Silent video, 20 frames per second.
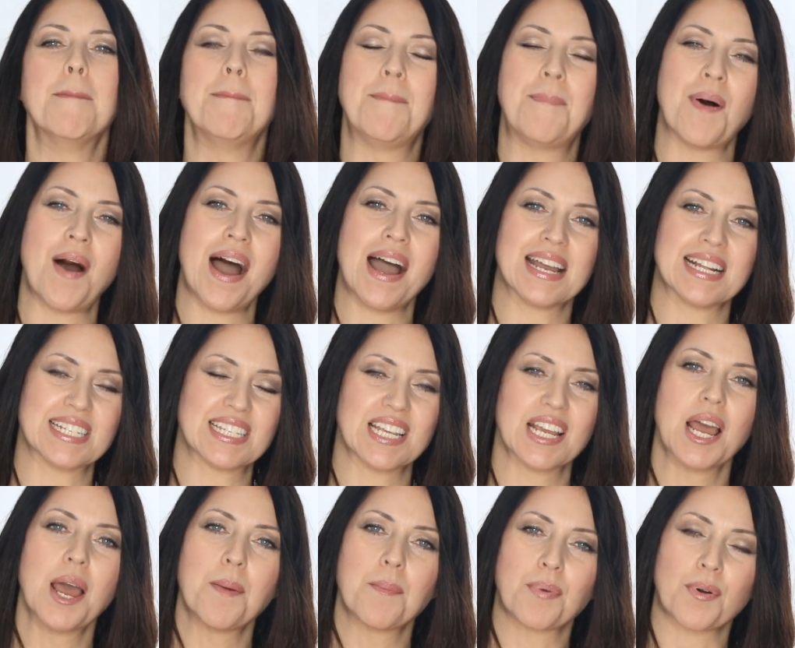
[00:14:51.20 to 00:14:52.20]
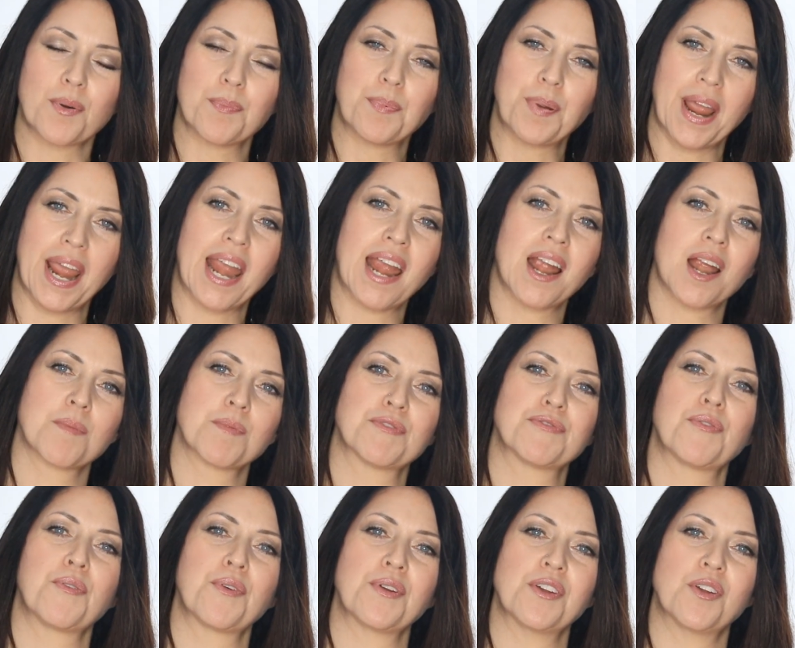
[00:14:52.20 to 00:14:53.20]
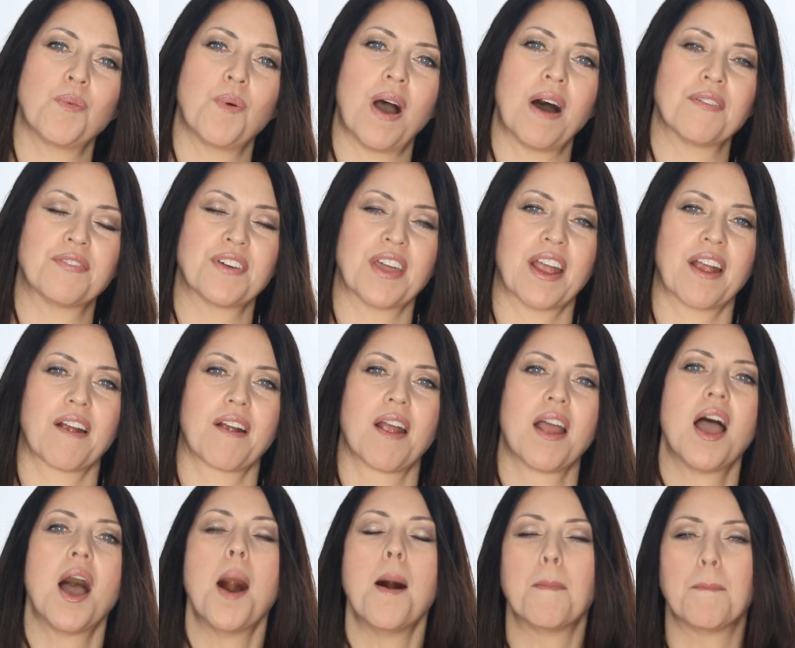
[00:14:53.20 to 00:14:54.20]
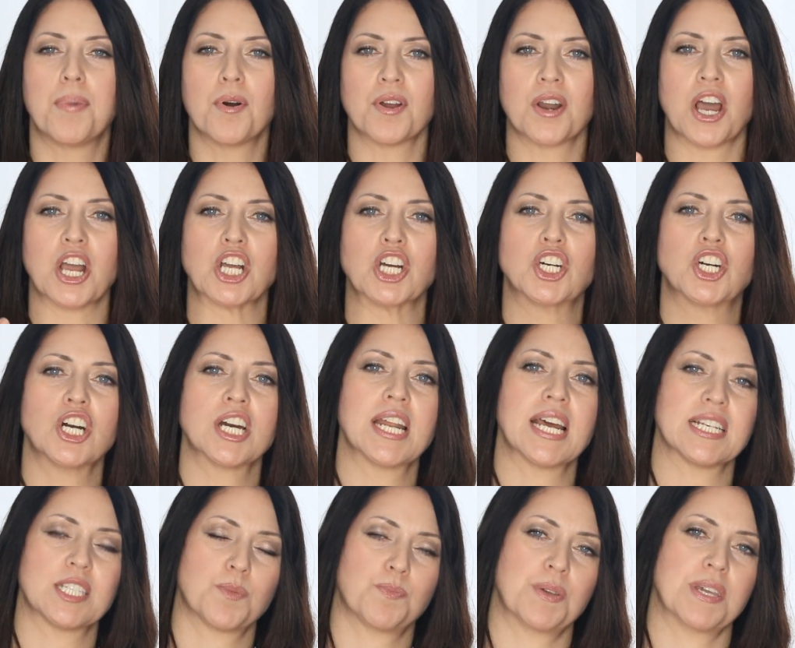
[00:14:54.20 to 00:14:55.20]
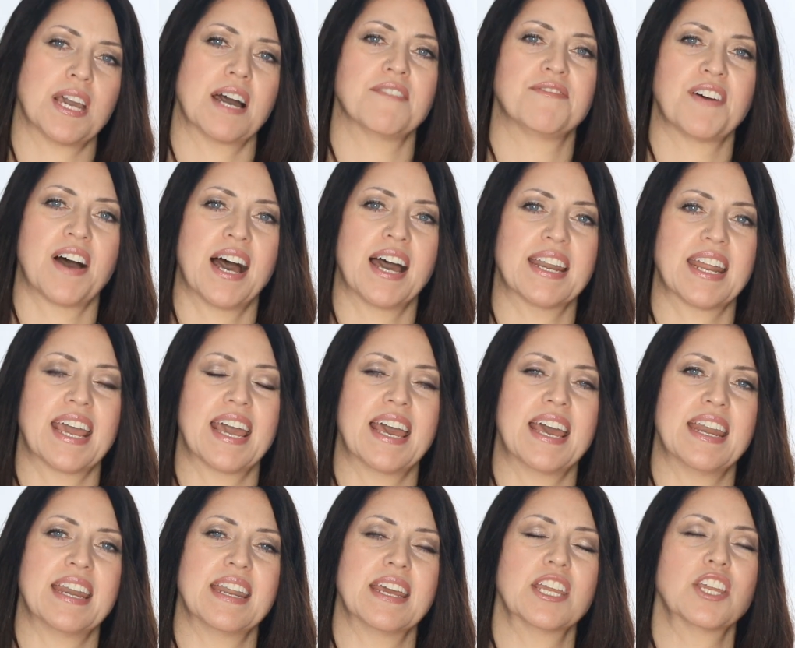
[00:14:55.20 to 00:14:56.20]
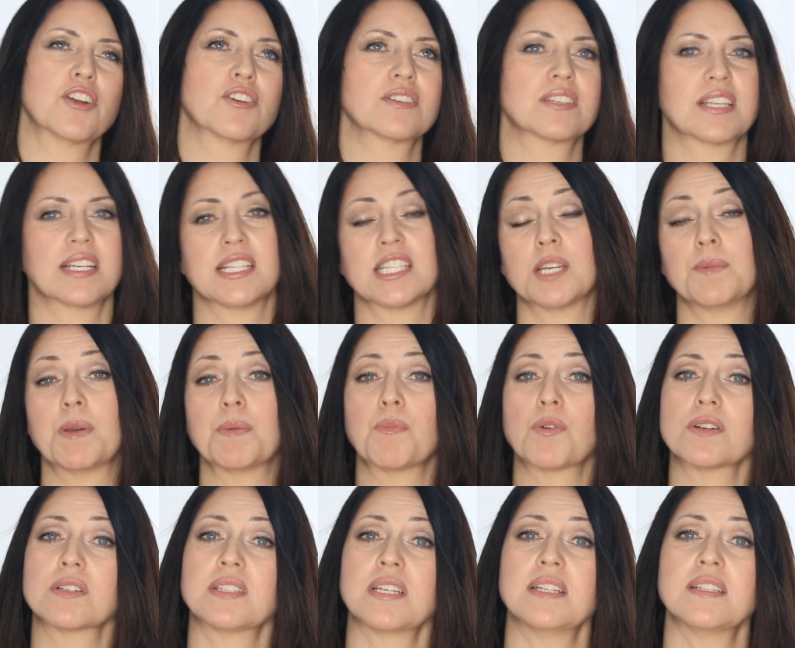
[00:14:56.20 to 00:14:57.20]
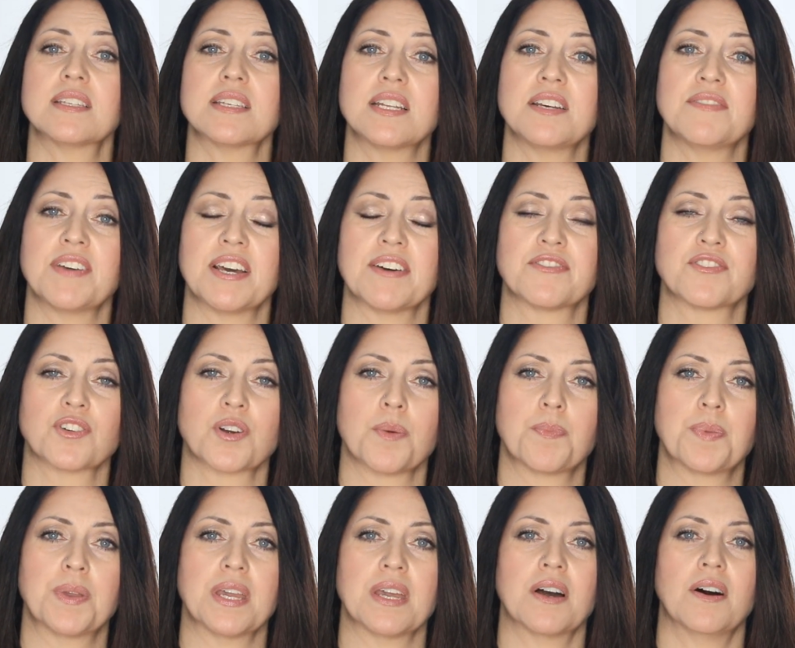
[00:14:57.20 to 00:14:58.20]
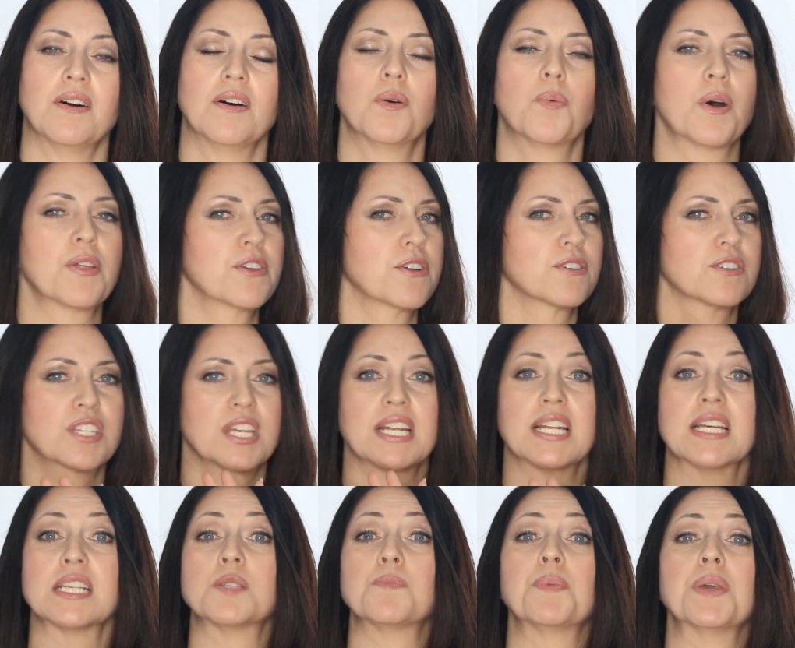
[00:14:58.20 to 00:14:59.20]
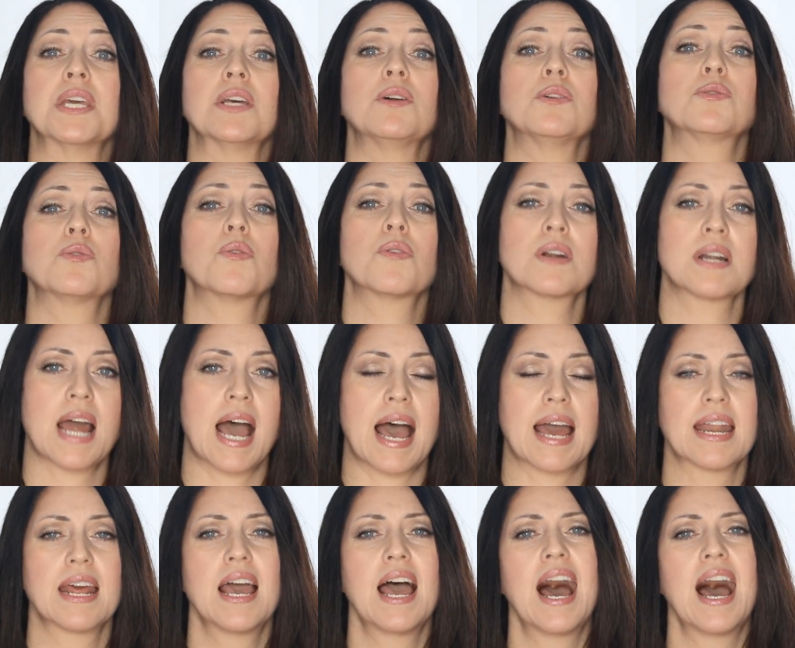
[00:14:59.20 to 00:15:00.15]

But prepare before you go out there. put a good SPF on, and your skin's gonna be more sensitive after a peel, whether your skin is peeled or not.